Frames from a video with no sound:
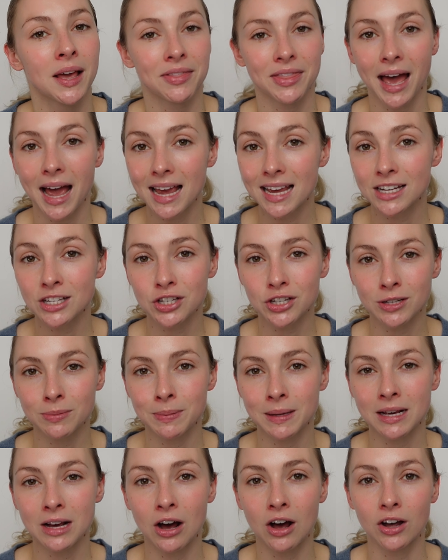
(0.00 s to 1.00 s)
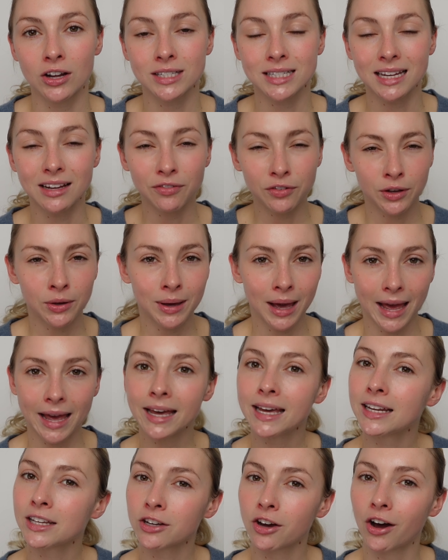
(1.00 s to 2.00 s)
That is just because if you
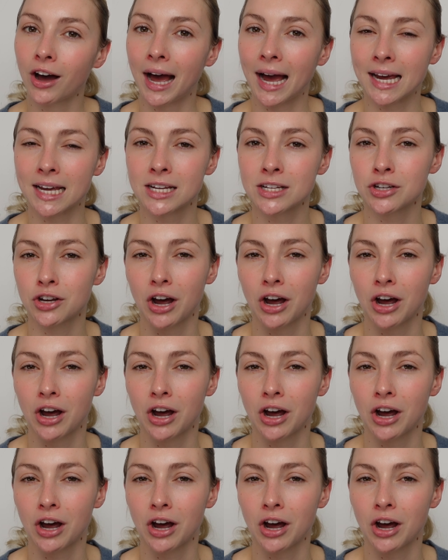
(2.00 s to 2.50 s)
get it in your eyes,